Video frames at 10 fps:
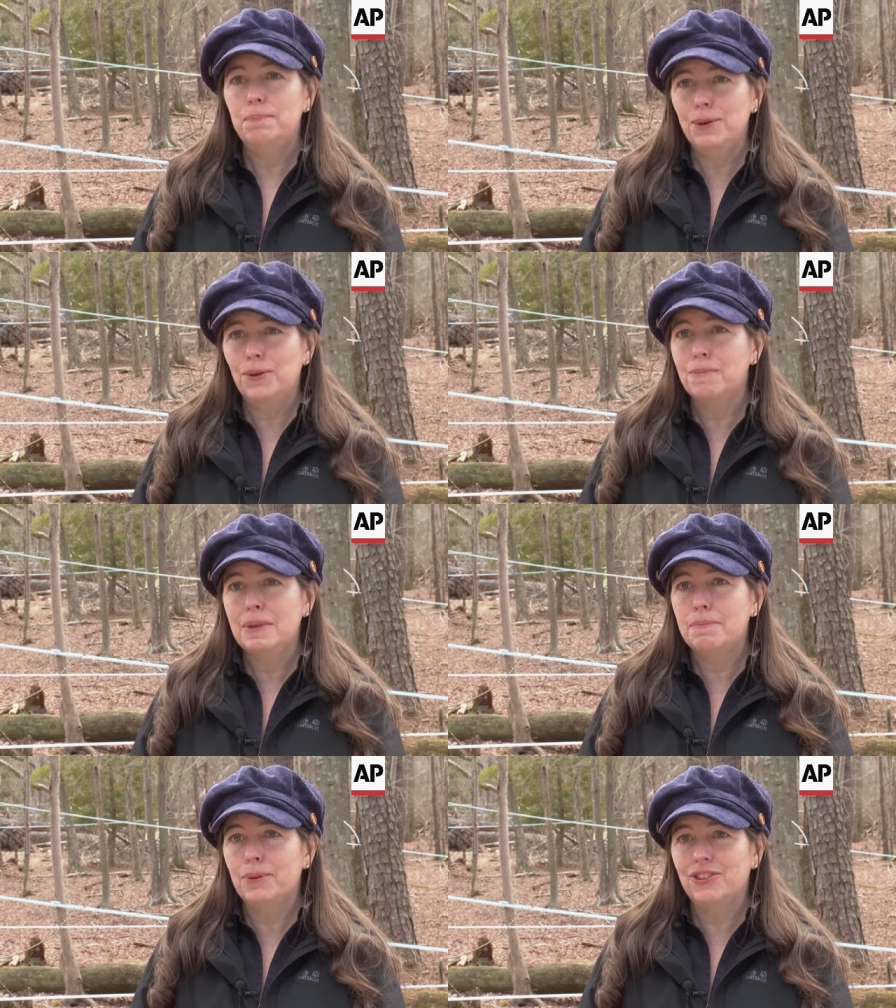pure
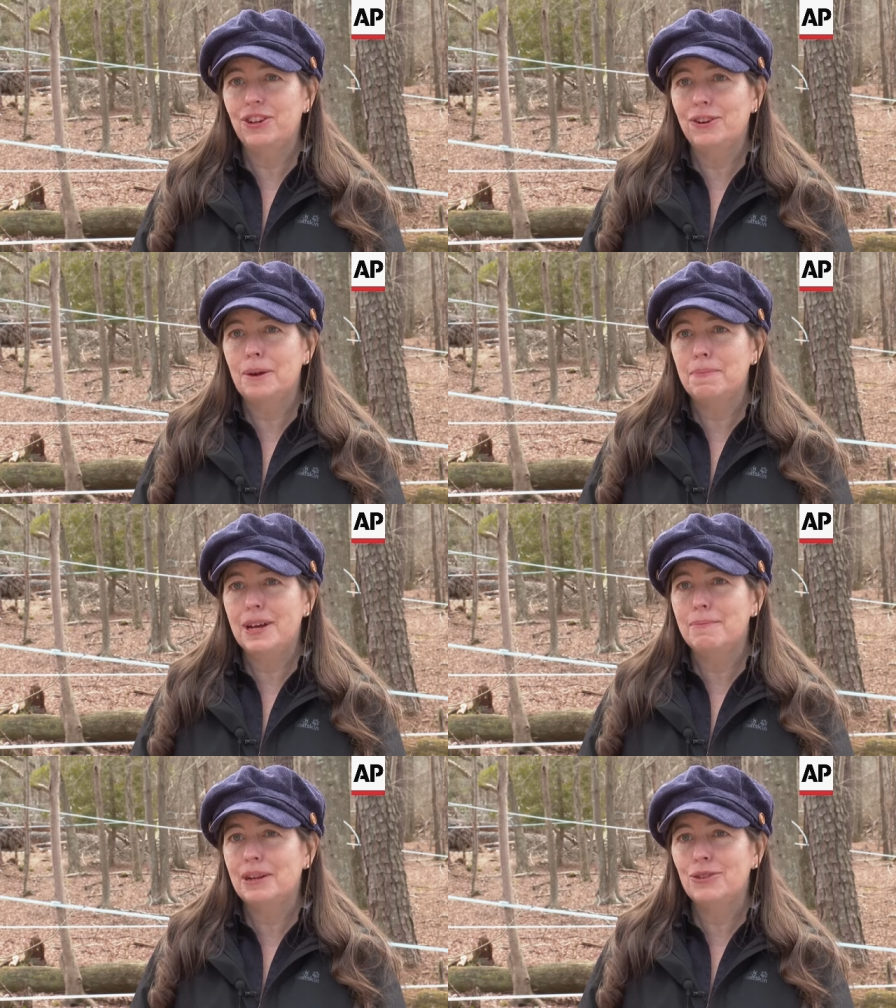maple syrup
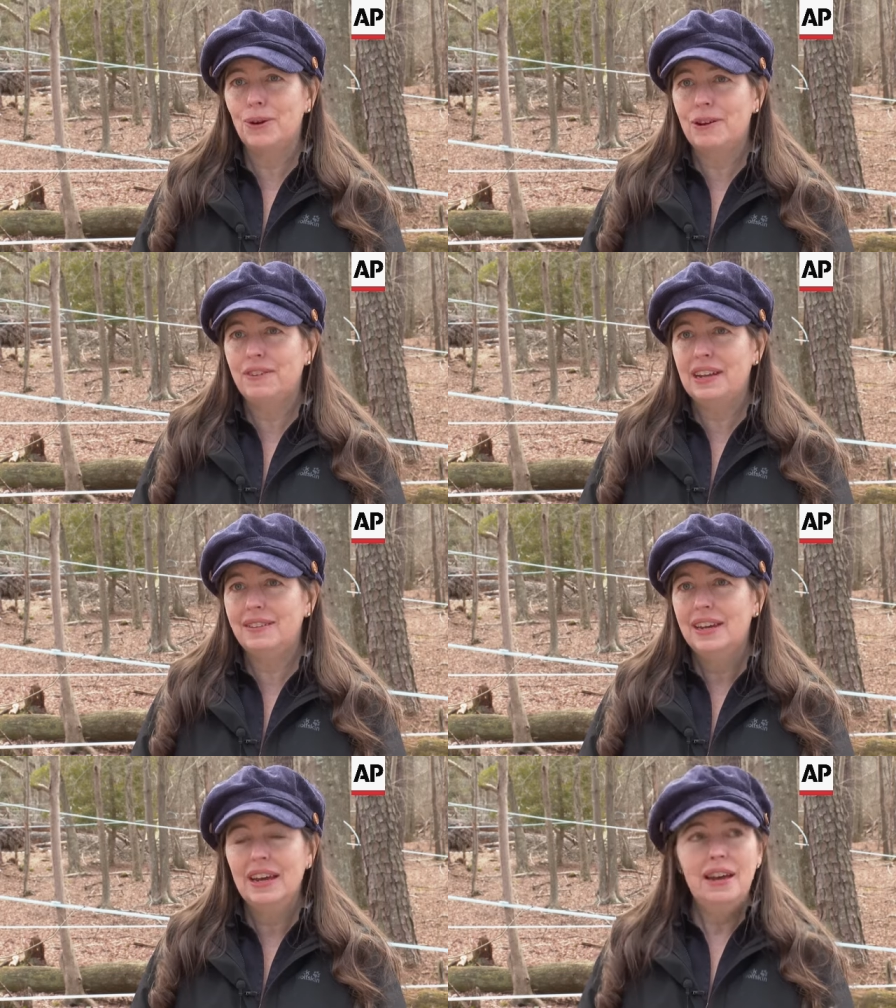coming to our events.